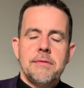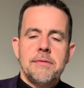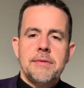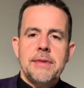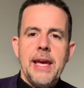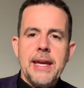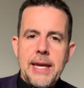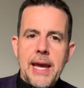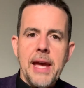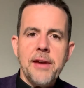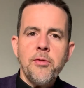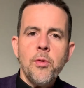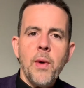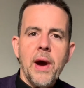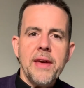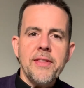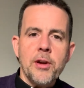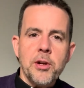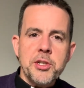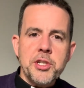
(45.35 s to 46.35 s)
They gave
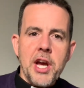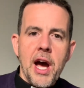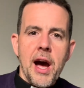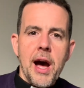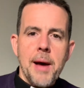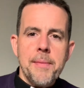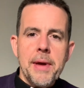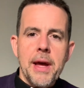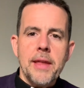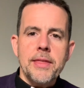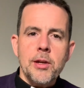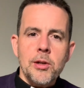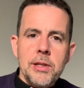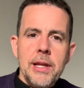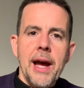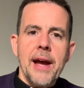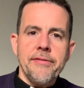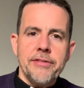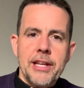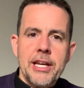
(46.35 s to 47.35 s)
away their job and their
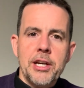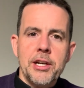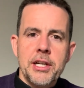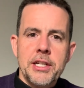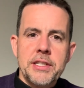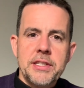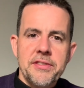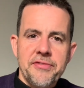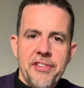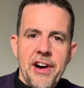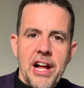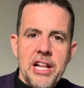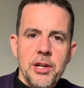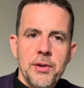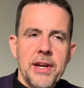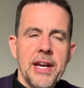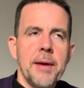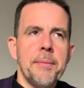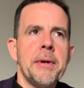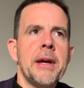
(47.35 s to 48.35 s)
livelihood to follow
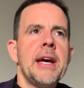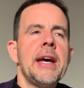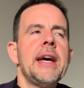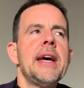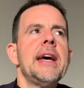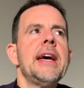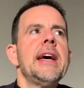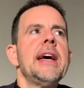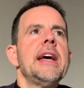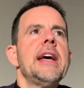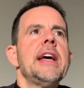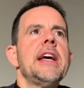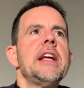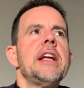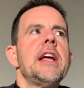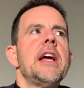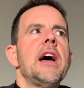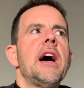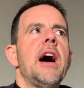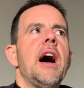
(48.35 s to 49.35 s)

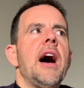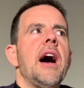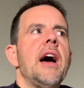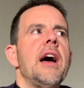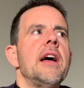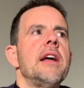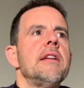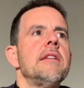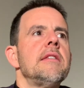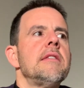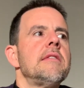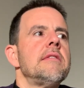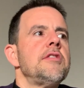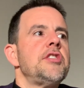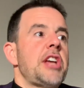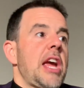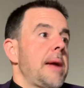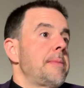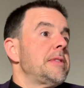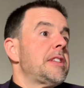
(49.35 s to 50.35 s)
him.
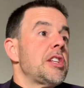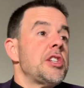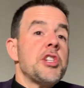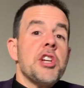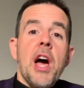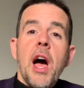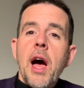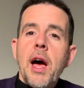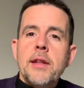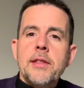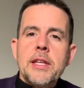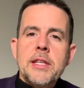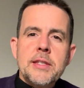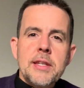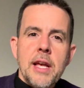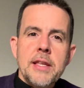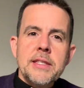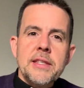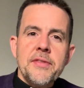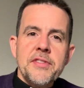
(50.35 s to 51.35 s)
James and John, the
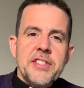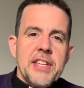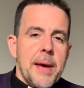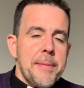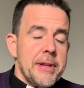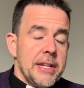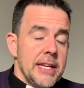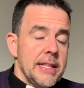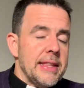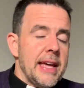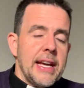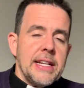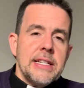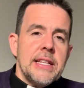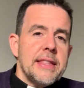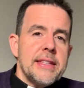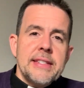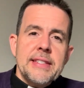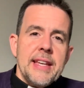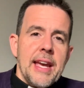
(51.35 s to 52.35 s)
sons of Zebedee, they
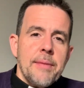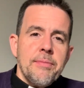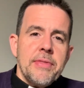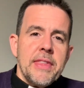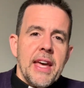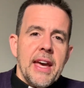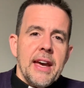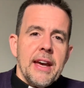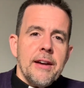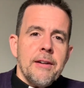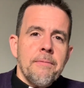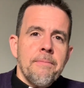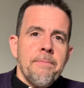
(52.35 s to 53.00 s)
did the same thing.